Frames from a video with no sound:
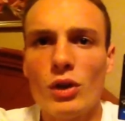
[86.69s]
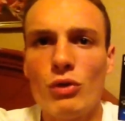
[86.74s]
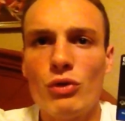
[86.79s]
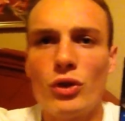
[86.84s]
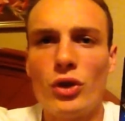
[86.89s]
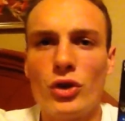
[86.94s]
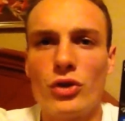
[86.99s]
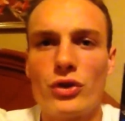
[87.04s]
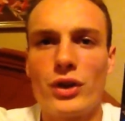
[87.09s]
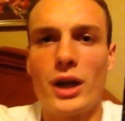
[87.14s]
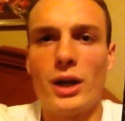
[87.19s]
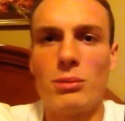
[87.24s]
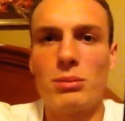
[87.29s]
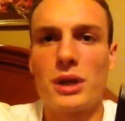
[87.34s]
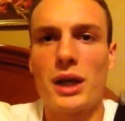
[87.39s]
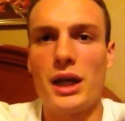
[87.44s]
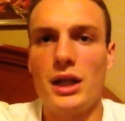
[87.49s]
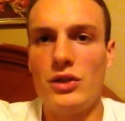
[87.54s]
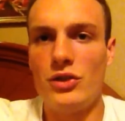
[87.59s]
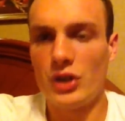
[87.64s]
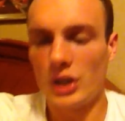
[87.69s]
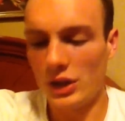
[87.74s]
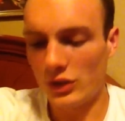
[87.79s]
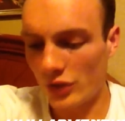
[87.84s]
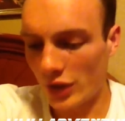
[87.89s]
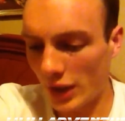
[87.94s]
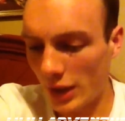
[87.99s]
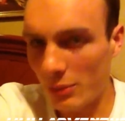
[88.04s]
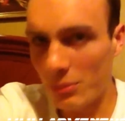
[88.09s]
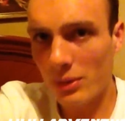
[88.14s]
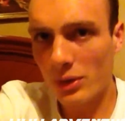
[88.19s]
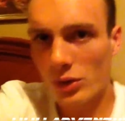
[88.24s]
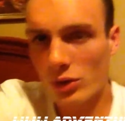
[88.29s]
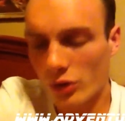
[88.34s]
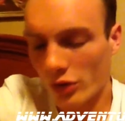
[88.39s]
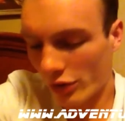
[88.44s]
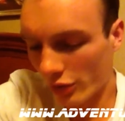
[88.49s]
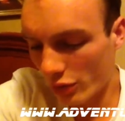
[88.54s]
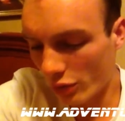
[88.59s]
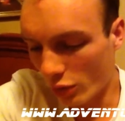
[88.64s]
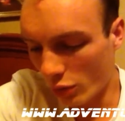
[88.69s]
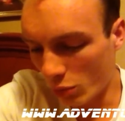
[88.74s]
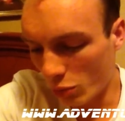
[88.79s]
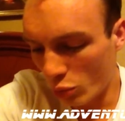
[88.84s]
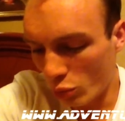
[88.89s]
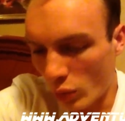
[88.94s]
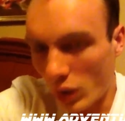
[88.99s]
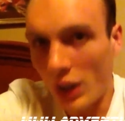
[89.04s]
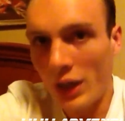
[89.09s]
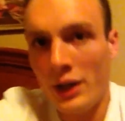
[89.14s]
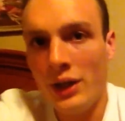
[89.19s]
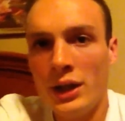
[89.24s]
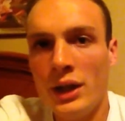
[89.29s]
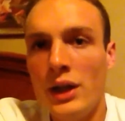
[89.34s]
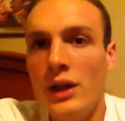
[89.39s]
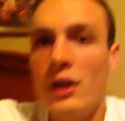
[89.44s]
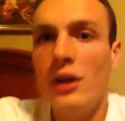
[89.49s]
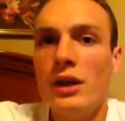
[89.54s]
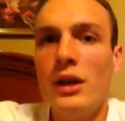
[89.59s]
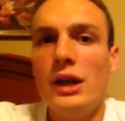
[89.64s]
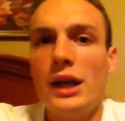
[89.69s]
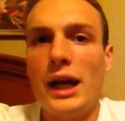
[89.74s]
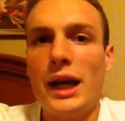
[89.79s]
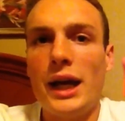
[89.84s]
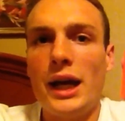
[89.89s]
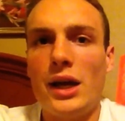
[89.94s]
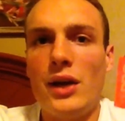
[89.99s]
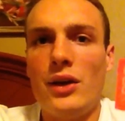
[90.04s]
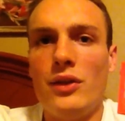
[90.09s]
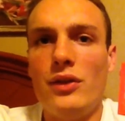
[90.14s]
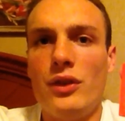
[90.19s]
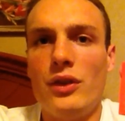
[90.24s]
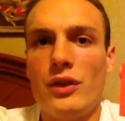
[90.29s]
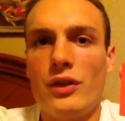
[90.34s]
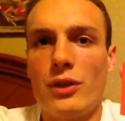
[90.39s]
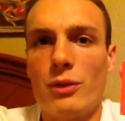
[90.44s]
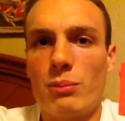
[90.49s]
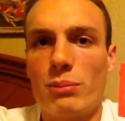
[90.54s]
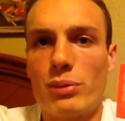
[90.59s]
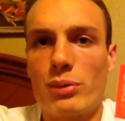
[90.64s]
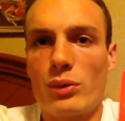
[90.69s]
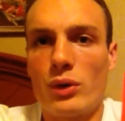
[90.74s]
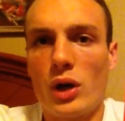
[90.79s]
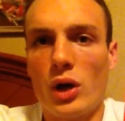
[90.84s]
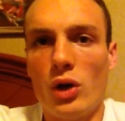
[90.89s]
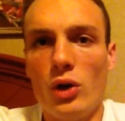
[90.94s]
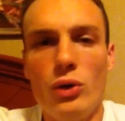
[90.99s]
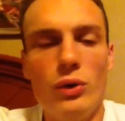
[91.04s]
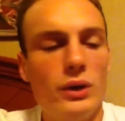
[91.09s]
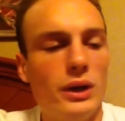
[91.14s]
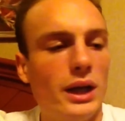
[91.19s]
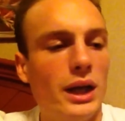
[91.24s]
First up, KT tape. Got the normal one and the Pro.